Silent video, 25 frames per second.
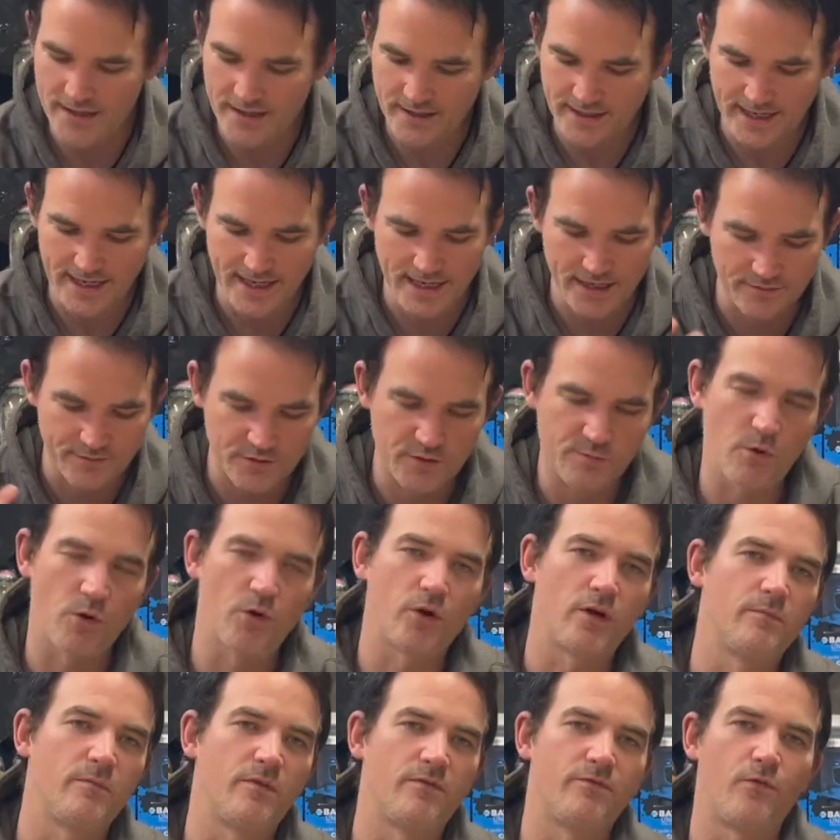Again, I've
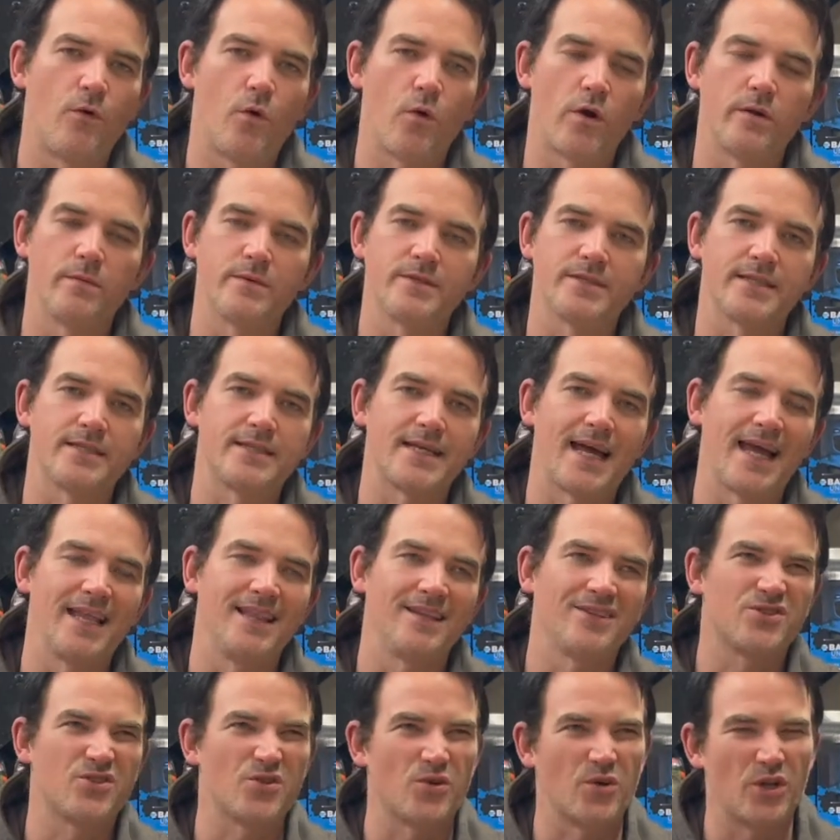spoken before, it was a title
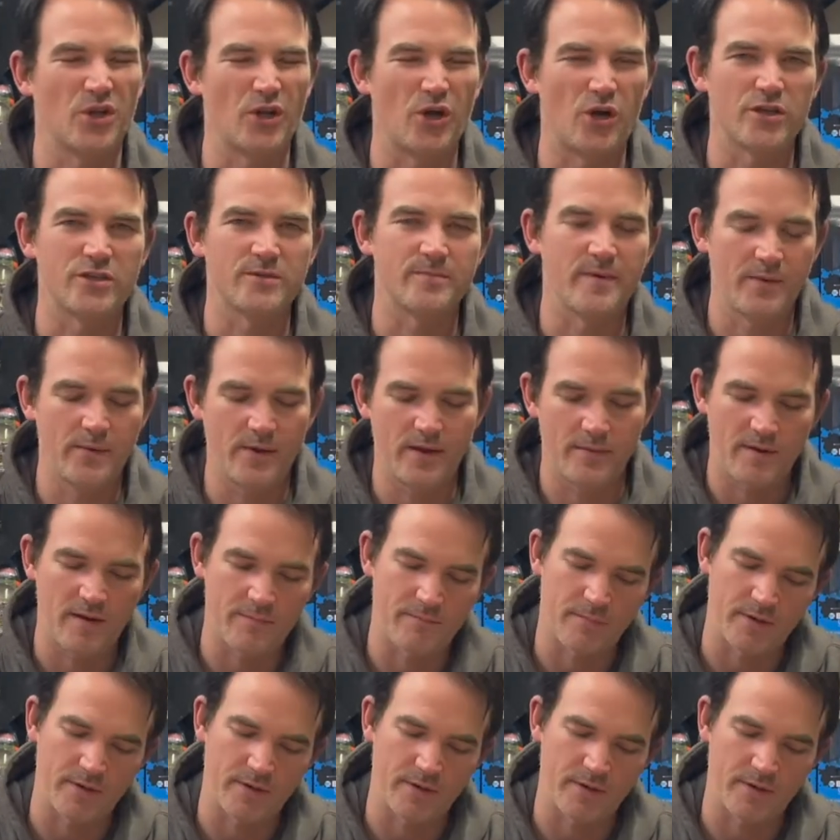that sort of lost me a wee bit,